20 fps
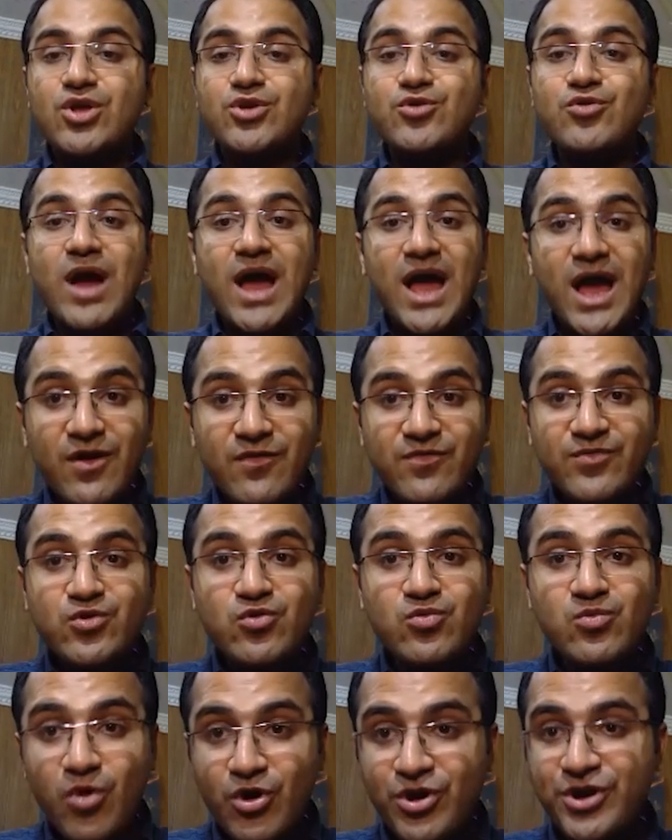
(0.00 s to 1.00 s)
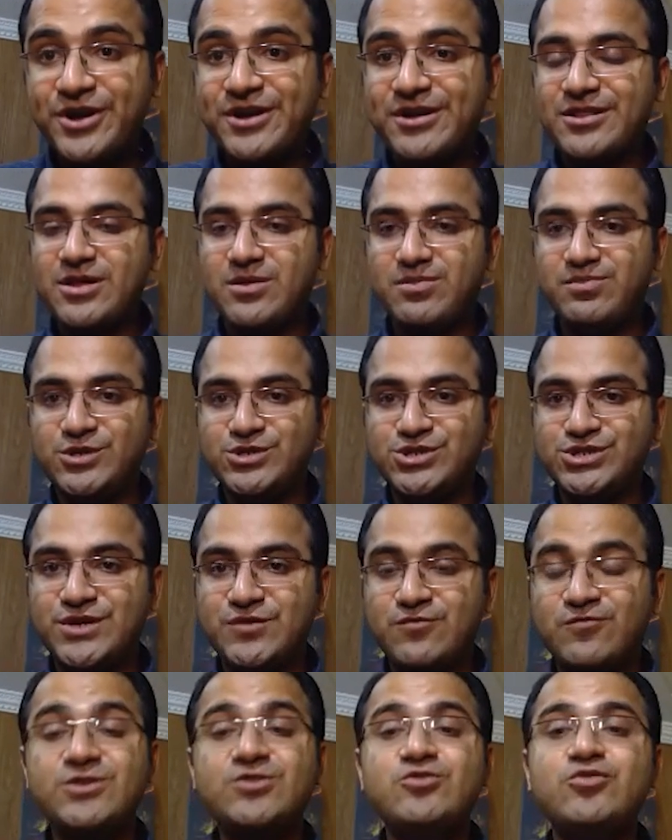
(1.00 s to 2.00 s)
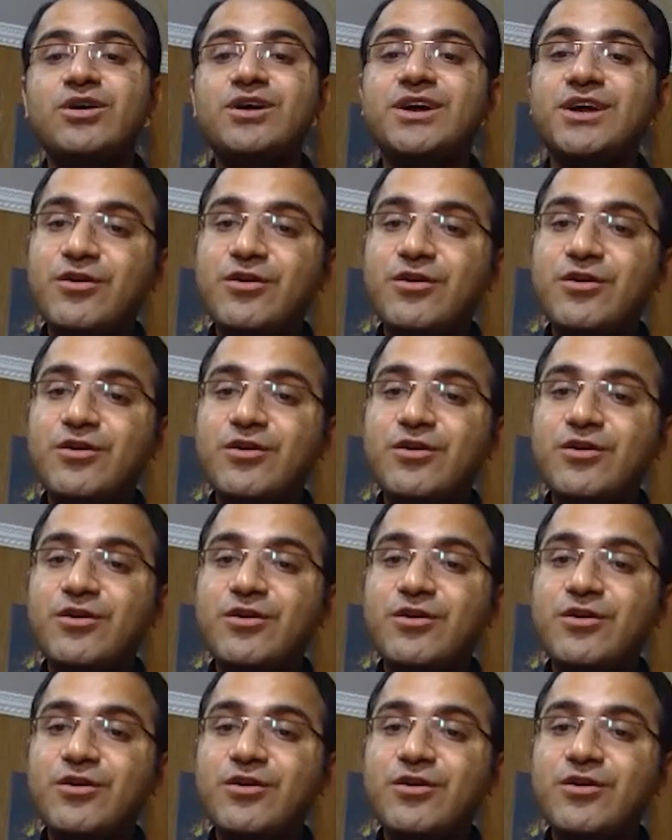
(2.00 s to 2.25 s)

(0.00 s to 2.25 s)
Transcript: You have to monitor the patient. When you are